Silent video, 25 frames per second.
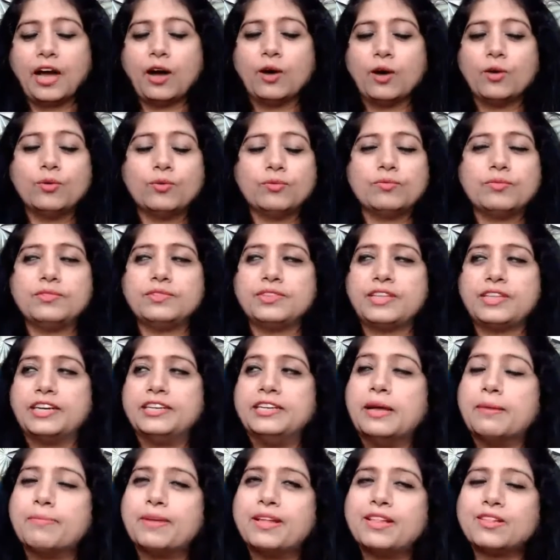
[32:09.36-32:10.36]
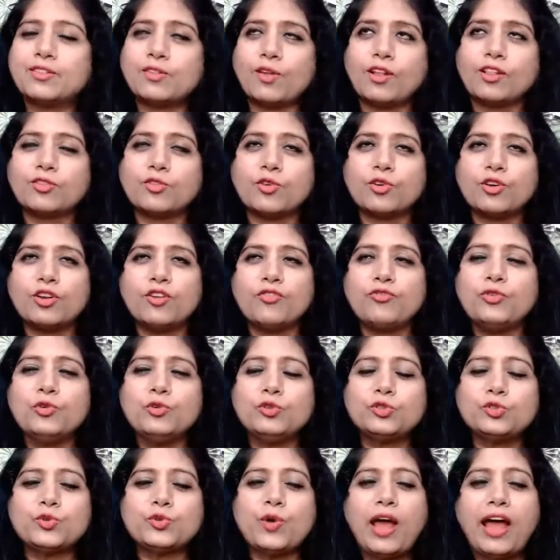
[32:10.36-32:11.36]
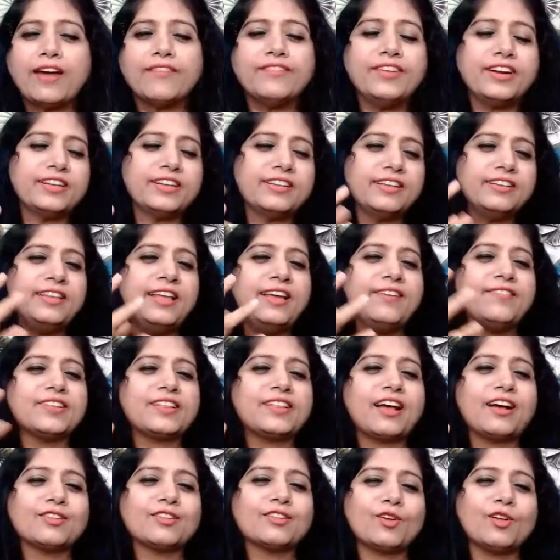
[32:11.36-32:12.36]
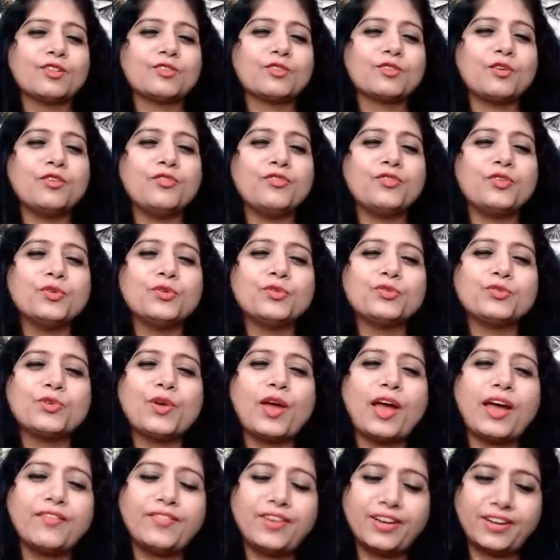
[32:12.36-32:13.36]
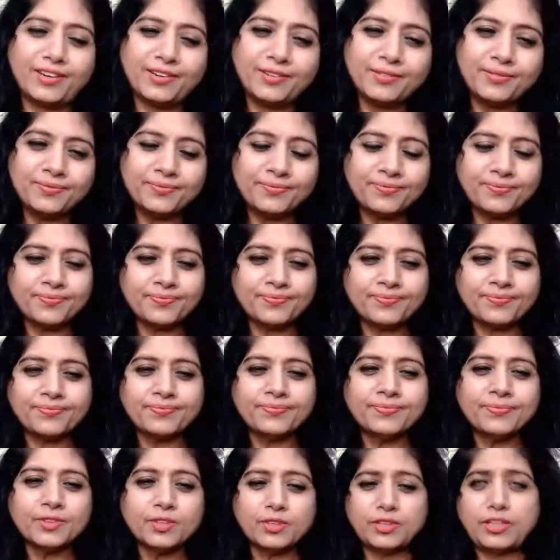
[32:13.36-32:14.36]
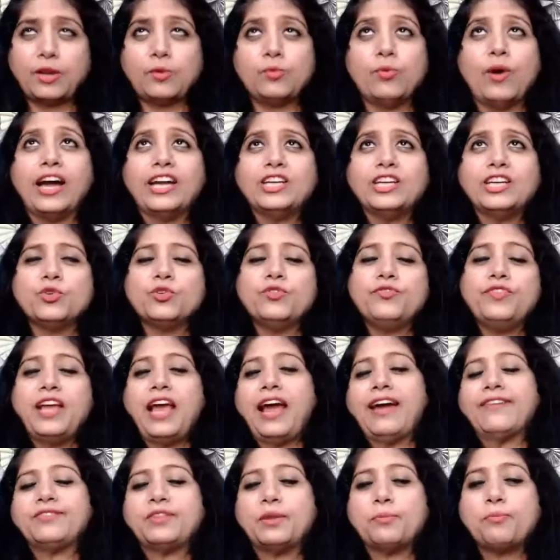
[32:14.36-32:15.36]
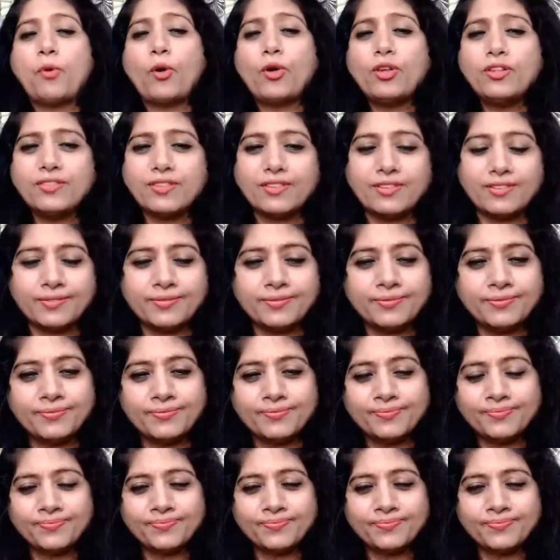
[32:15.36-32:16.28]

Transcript: Now, the demons also refused to have it. The devatas also refused to have it. Then why should we have the poison?